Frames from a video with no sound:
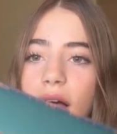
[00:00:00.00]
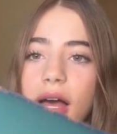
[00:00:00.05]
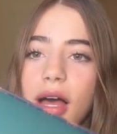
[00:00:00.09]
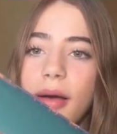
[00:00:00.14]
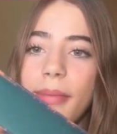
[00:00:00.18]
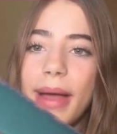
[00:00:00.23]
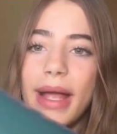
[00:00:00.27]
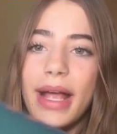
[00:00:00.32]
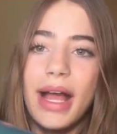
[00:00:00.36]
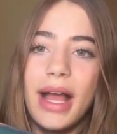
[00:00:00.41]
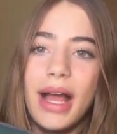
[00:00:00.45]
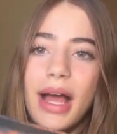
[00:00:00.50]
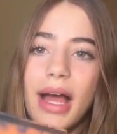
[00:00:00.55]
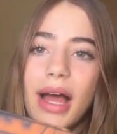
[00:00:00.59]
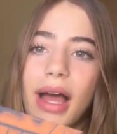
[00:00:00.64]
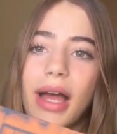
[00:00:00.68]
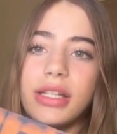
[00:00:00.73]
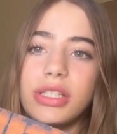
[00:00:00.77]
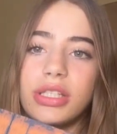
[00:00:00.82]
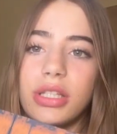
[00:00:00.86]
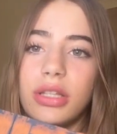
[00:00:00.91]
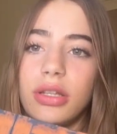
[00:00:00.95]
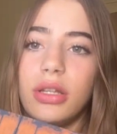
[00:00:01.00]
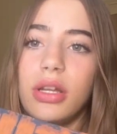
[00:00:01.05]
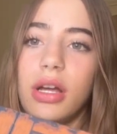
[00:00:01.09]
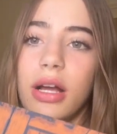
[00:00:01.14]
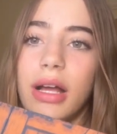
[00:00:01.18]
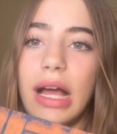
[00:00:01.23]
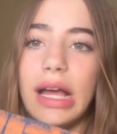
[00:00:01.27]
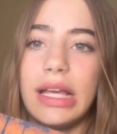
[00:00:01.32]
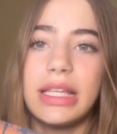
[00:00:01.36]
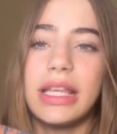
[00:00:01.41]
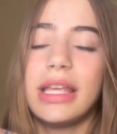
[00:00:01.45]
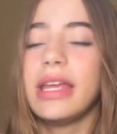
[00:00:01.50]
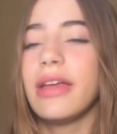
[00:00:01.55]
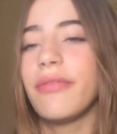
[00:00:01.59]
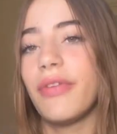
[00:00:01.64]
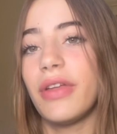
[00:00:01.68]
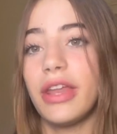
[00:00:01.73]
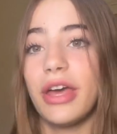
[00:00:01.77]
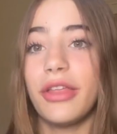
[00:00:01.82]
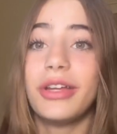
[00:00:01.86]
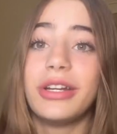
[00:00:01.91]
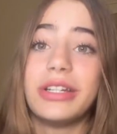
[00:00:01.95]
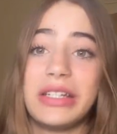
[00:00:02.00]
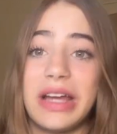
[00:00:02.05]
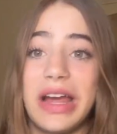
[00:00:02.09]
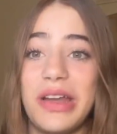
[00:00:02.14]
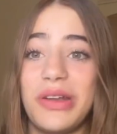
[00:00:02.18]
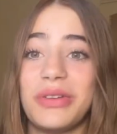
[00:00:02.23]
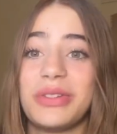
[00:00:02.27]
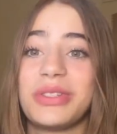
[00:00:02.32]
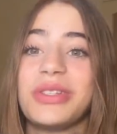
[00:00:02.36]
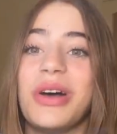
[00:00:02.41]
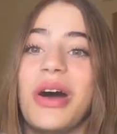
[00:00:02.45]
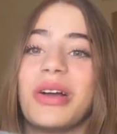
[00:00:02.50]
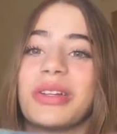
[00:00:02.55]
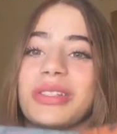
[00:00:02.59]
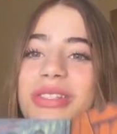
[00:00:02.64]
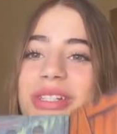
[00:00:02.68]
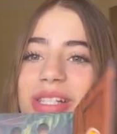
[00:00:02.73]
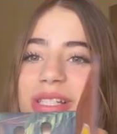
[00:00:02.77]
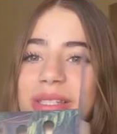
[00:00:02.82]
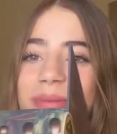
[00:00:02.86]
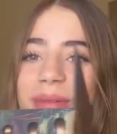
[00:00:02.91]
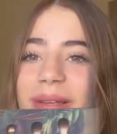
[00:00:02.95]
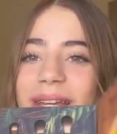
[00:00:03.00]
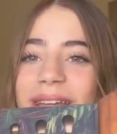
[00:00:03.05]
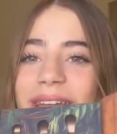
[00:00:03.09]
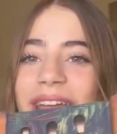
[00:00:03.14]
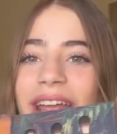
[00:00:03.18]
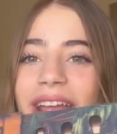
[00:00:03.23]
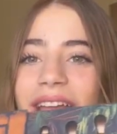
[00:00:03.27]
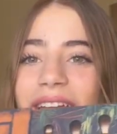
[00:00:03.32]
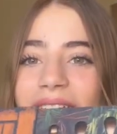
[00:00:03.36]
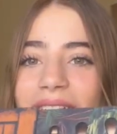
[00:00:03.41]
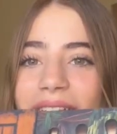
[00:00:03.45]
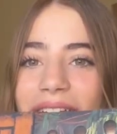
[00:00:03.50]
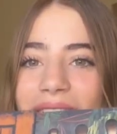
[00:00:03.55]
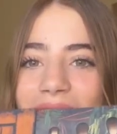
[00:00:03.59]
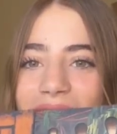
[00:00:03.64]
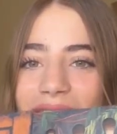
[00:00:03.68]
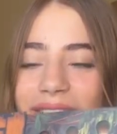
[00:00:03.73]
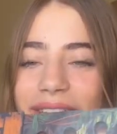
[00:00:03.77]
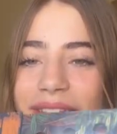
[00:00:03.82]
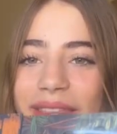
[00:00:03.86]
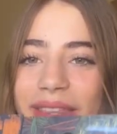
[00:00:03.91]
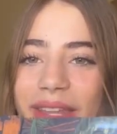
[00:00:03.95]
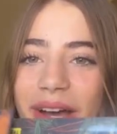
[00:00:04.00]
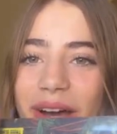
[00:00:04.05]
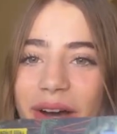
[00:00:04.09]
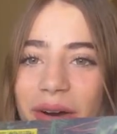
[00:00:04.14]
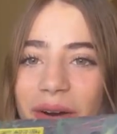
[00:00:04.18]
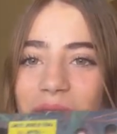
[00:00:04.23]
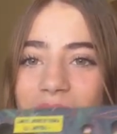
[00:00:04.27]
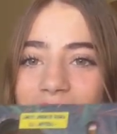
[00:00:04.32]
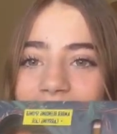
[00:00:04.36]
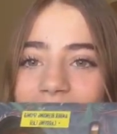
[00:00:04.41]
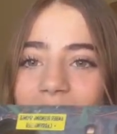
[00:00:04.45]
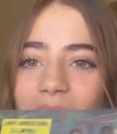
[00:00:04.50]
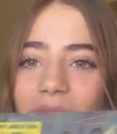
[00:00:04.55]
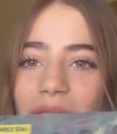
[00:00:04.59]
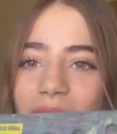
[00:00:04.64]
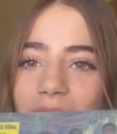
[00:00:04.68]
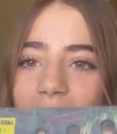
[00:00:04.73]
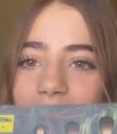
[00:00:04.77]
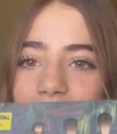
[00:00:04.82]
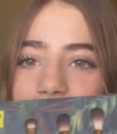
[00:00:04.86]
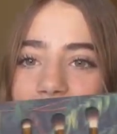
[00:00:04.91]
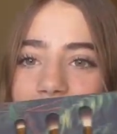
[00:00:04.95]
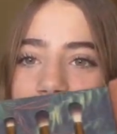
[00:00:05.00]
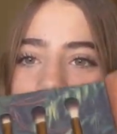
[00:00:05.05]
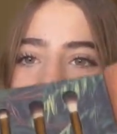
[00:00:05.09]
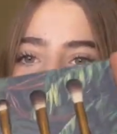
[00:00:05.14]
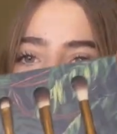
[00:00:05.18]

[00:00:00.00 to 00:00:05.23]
Oh my gosh, look, if another dino song starts playing. No, okay.